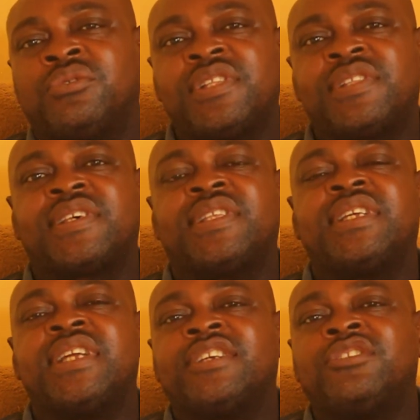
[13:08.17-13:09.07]
It's a day
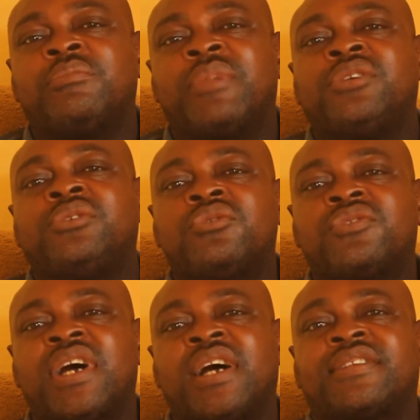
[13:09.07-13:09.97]
that Idoma
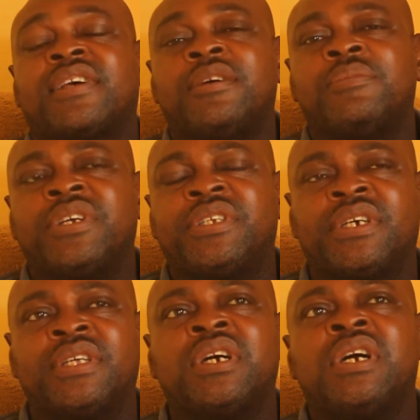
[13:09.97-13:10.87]
youths are celebrated.